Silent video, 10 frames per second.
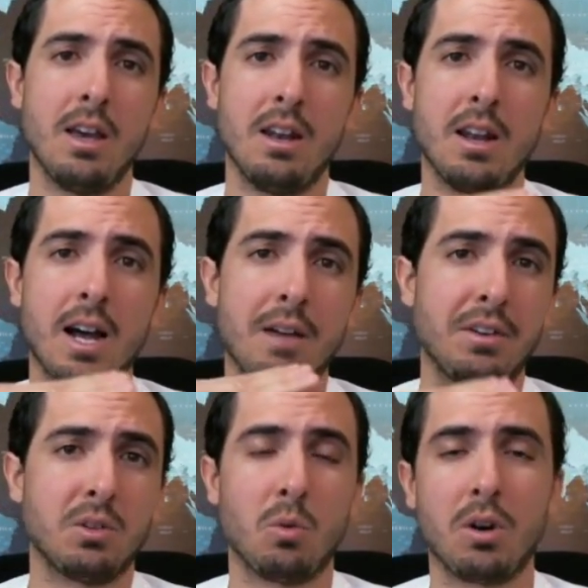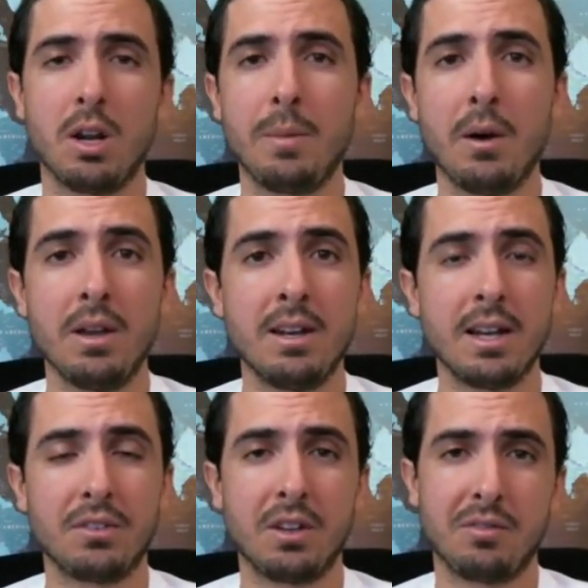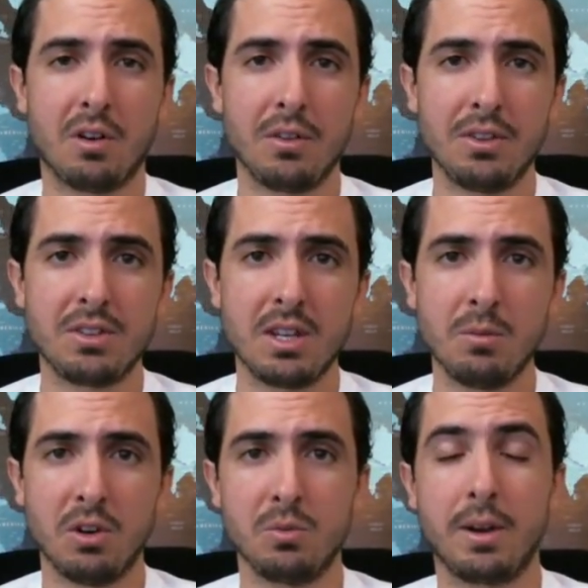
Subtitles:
not having to worry about indexing for all these keywords.